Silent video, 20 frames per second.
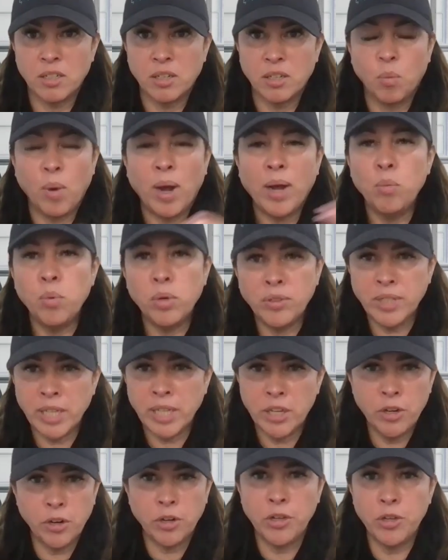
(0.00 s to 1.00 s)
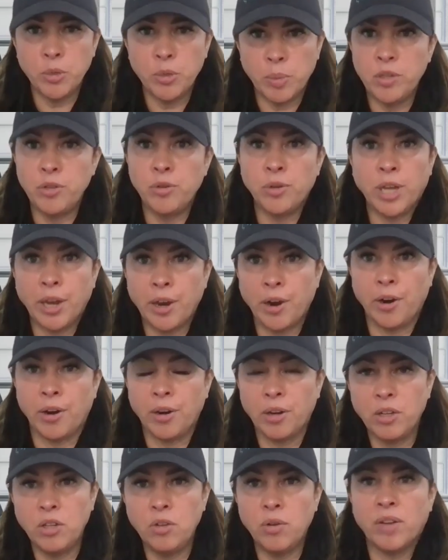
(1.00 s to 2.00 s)
Why wouldn't they? You're a human, you care,
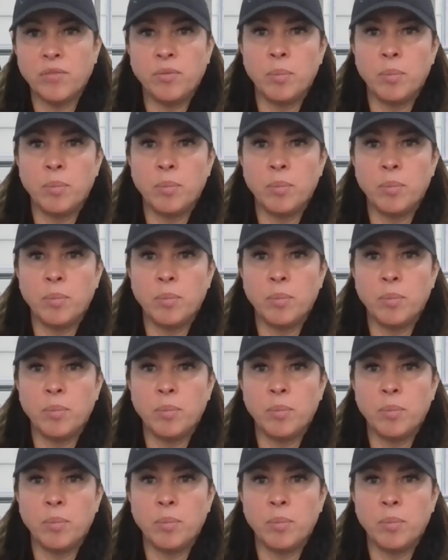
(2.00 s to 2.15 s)
you have